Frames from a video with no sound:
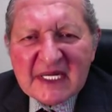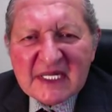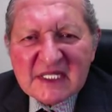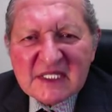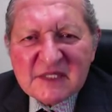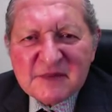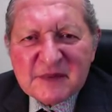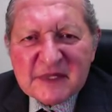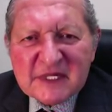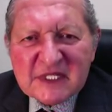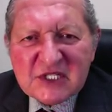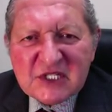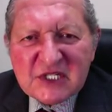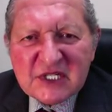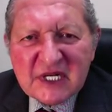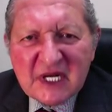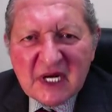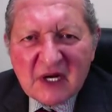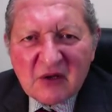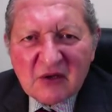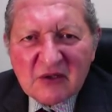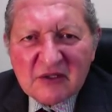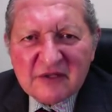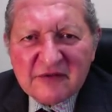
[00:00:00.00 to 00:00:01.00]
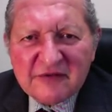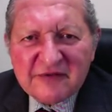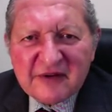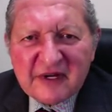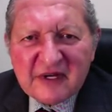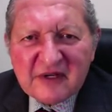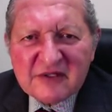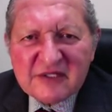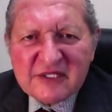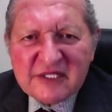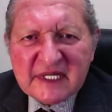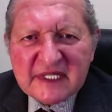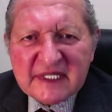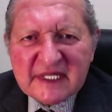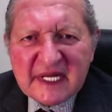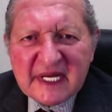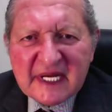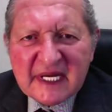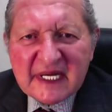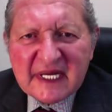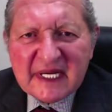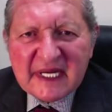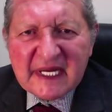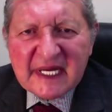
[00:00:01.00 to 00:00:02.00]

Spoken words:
especially older folks, that they